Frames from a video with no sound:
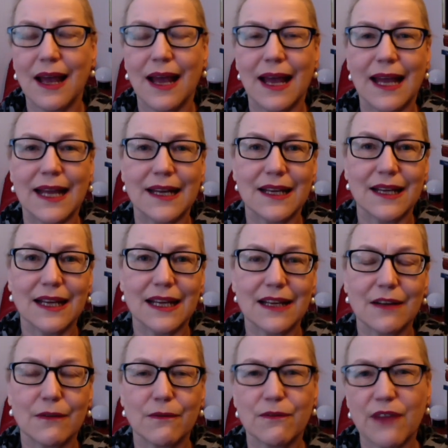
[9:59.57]
in a in a
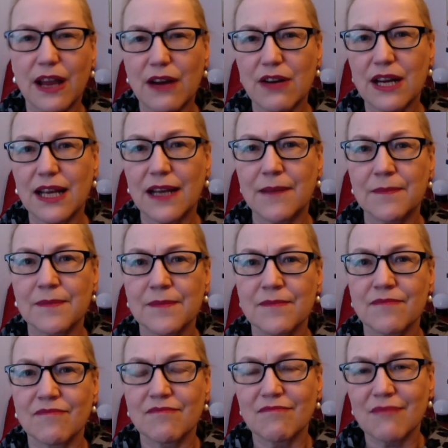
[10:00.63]
very
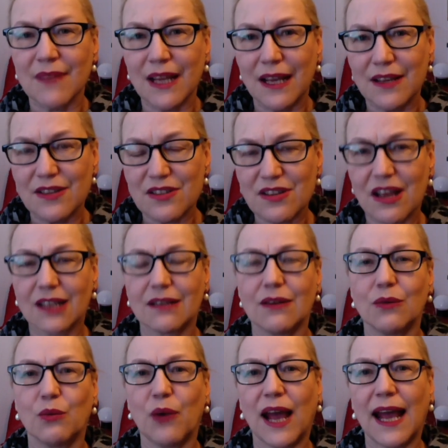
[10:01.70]
subtle
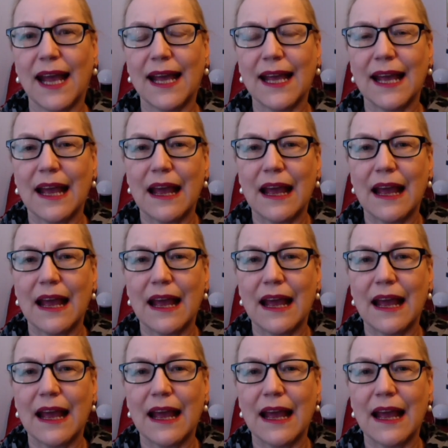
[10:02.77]
way.